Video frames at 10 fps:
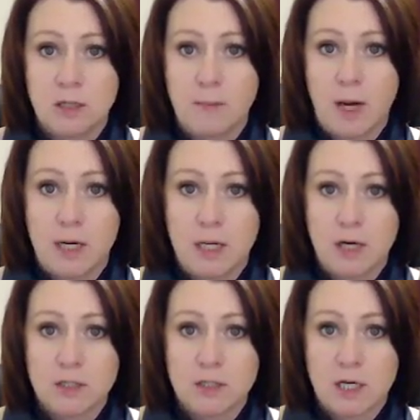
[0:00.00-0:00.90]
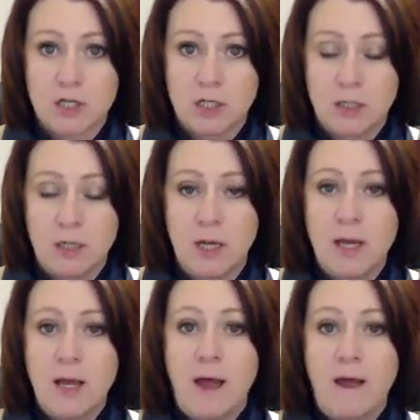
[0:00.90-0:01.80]
the body care section,
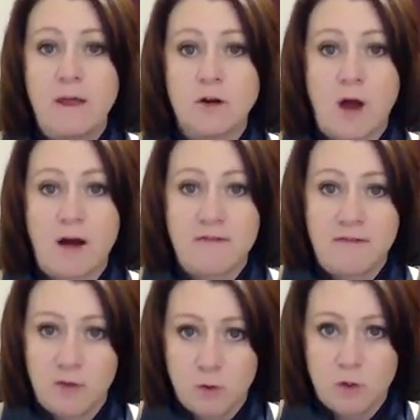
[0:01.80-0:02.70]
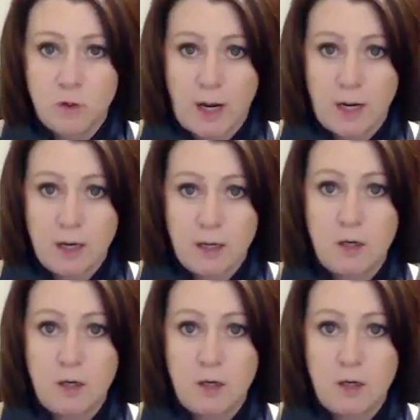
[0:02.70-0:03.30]
and they are not food grade.